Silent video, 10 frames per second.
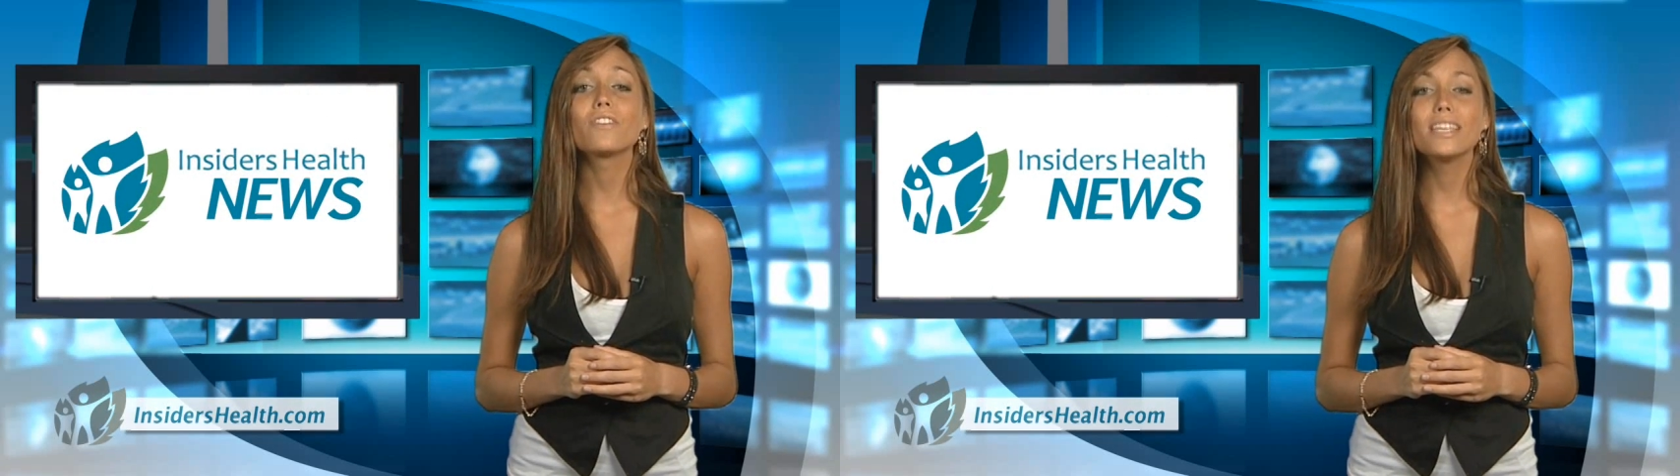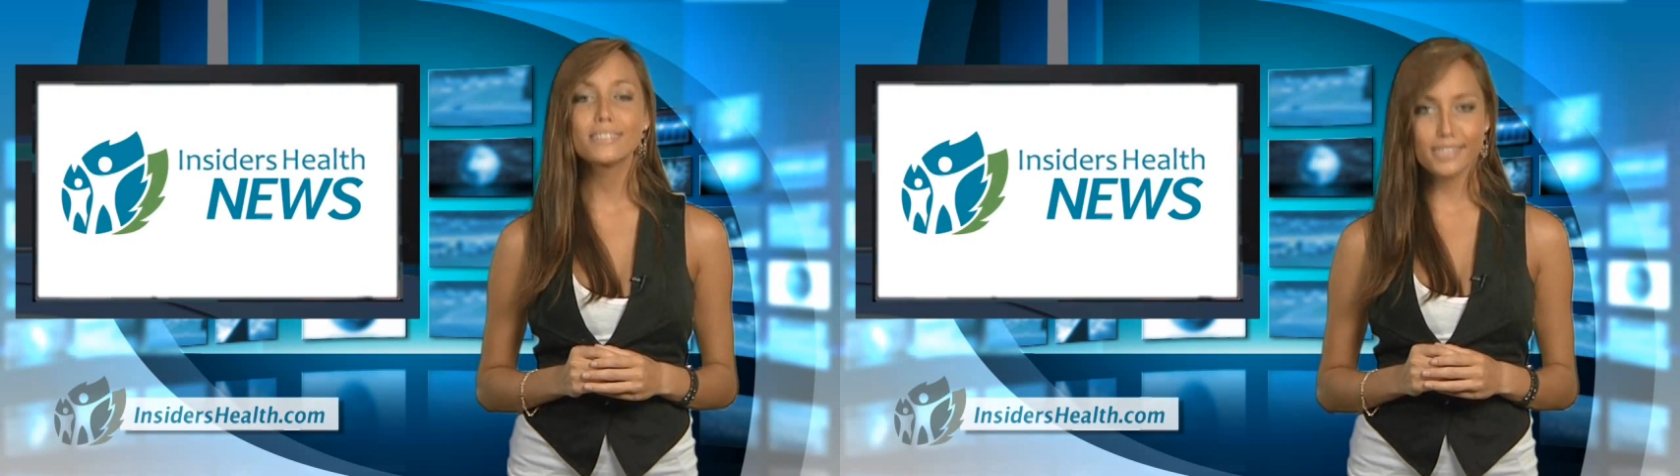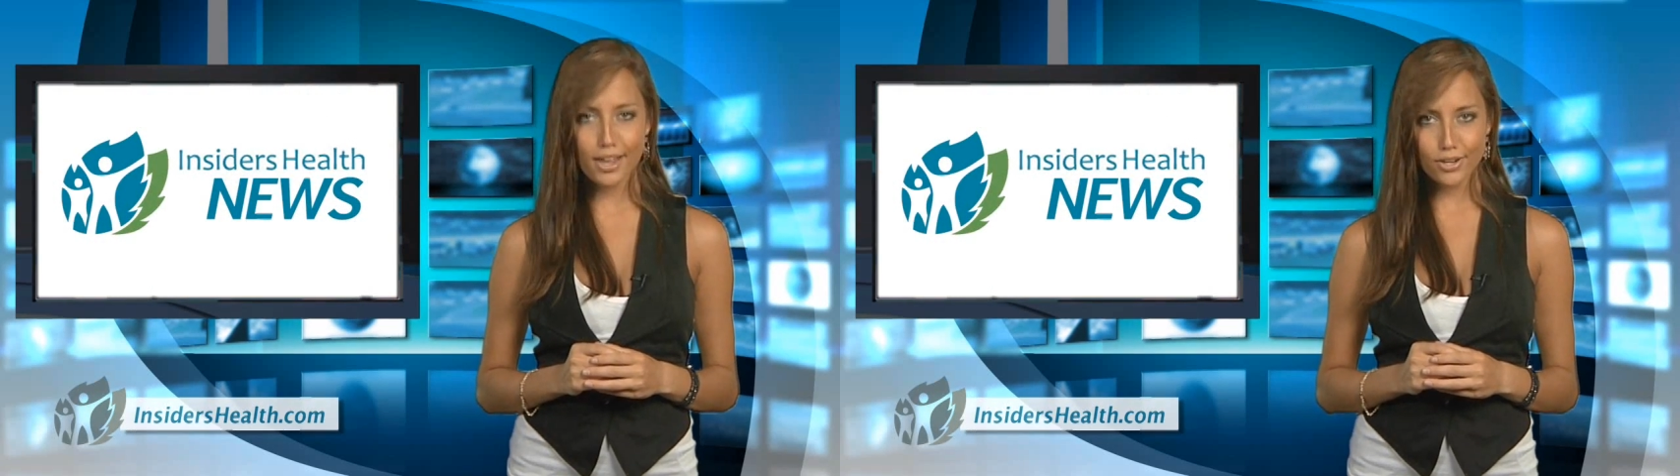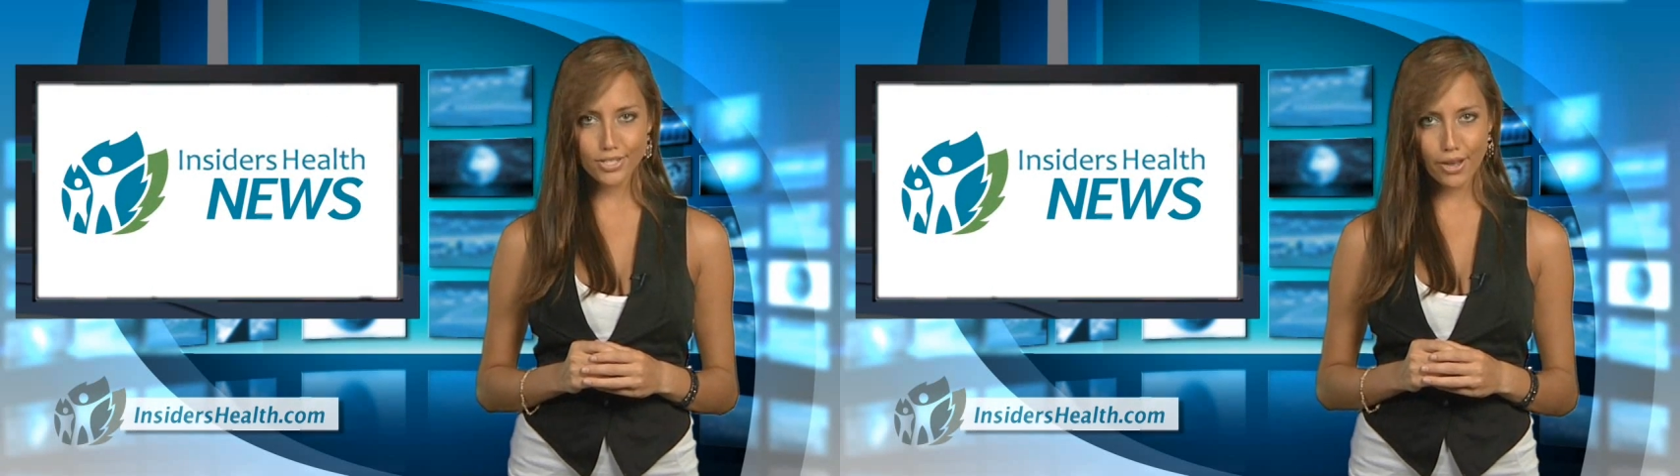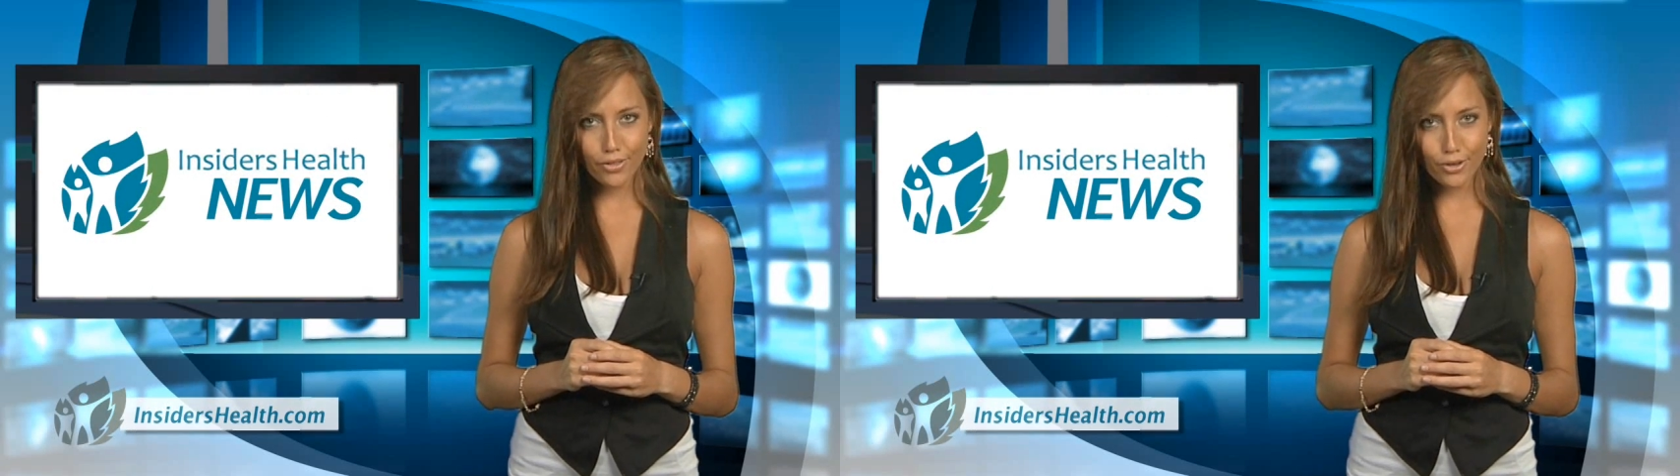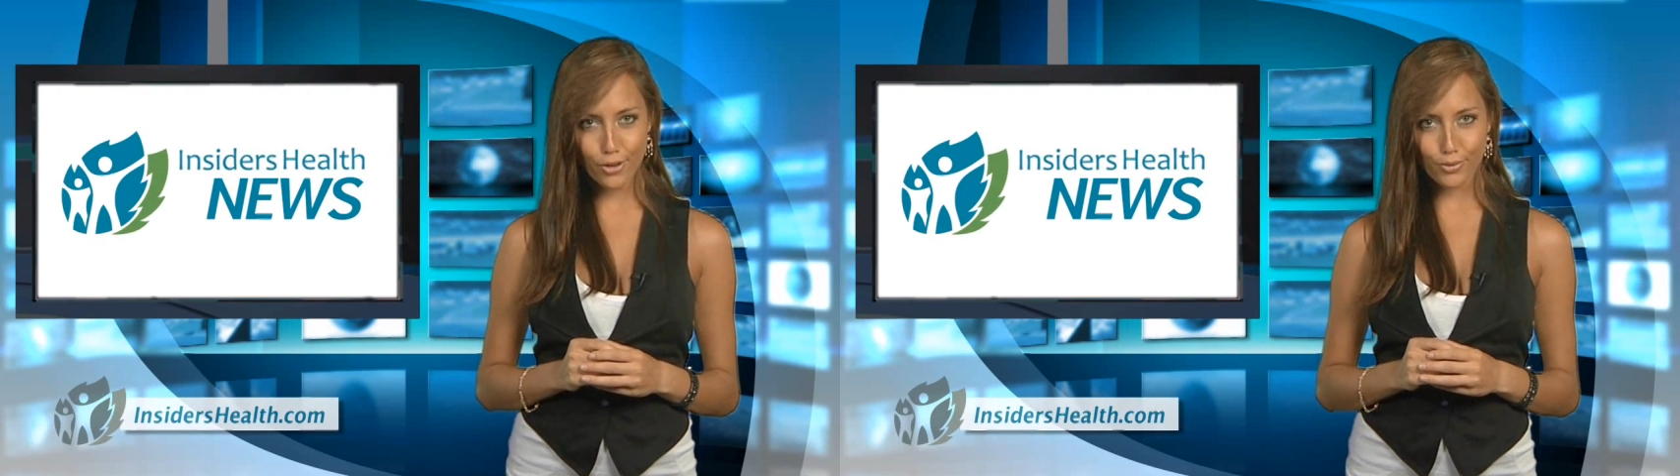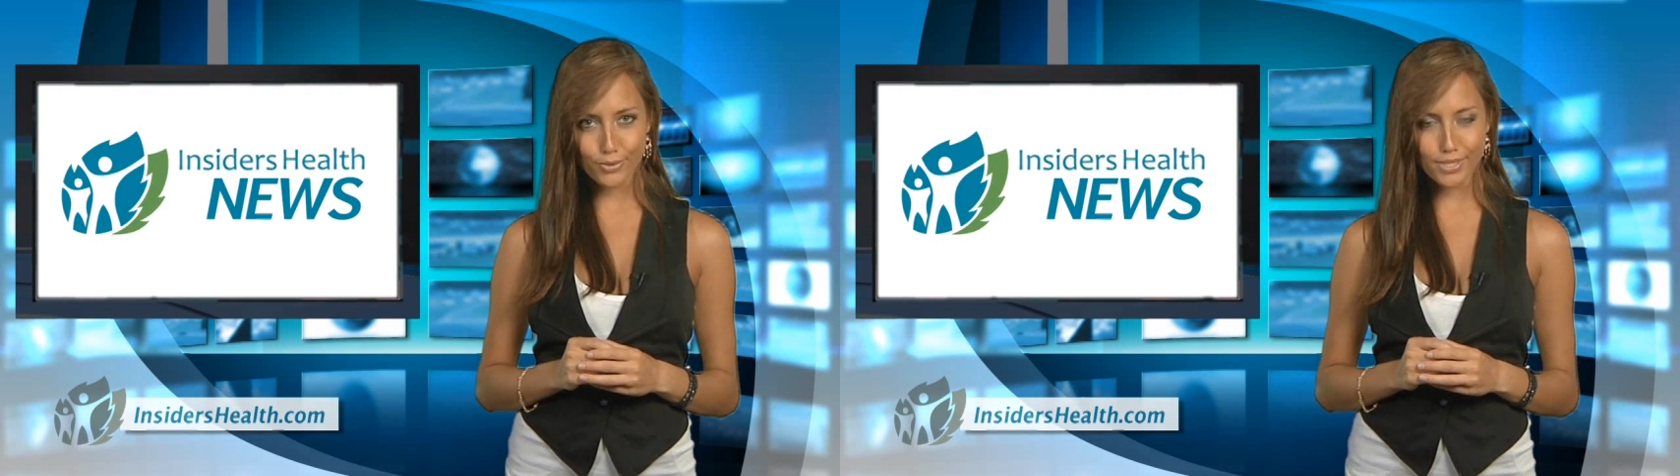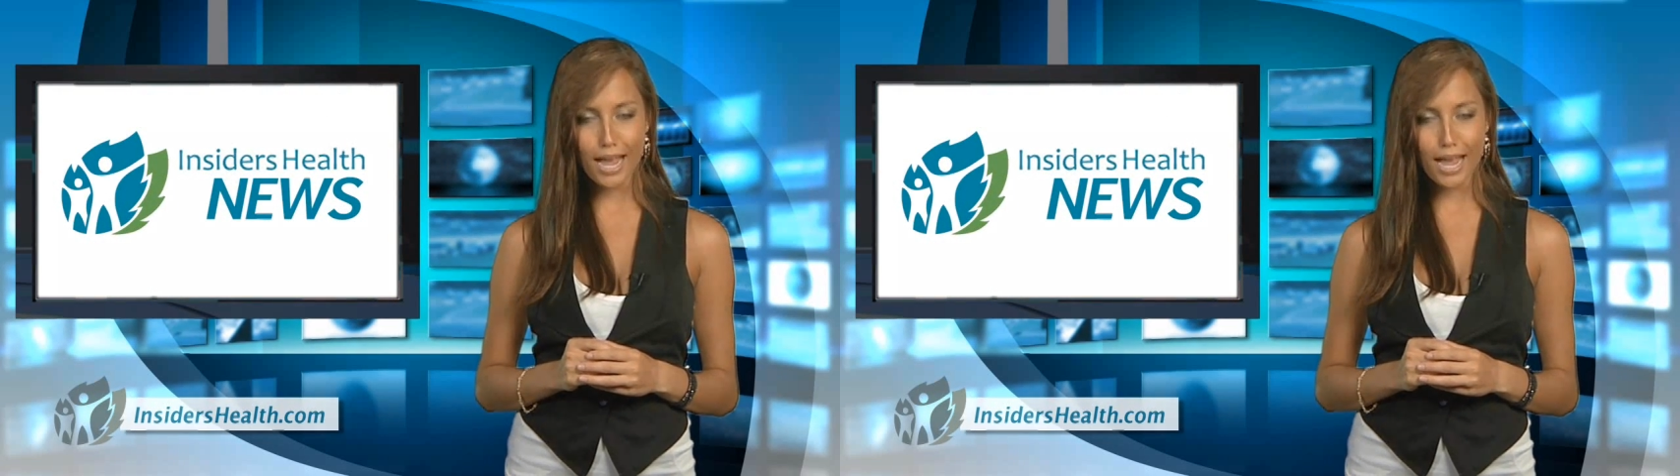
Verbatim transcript: Insider's Health News.